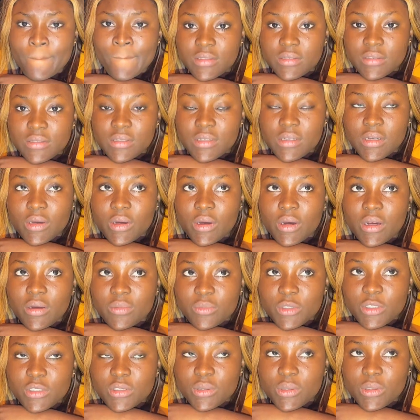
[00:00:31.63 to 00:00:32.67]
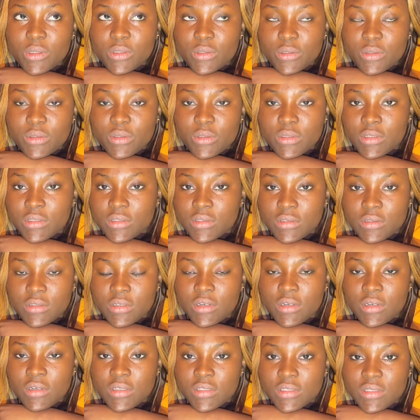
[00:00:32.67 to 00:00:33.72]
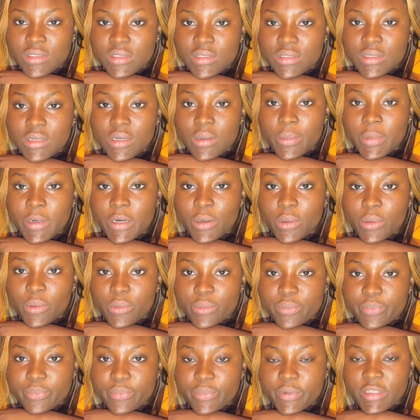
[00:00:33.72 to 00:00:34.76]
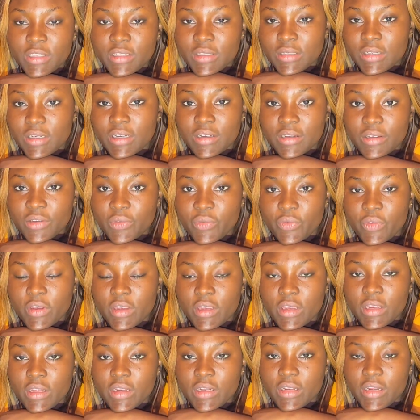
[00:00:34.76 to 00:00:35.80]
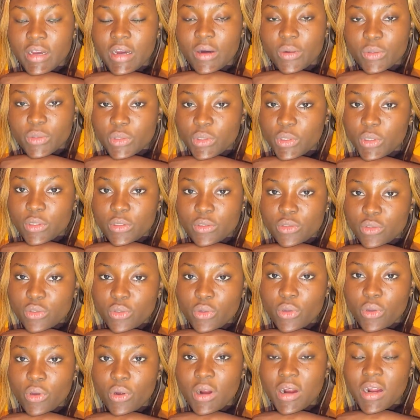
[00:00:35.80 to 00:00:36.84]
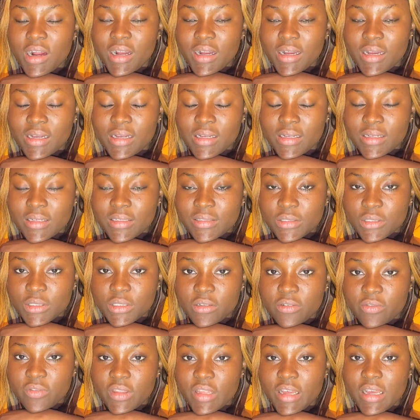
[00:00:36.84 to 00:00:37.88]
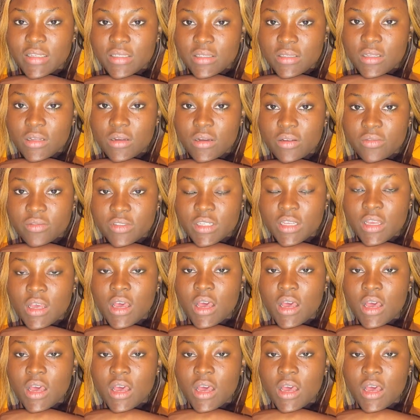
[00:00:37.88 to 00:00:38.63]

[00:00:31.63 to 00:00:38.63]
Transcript: so i'm just going to talk to us about being angry and how to control your anger and all of that stuff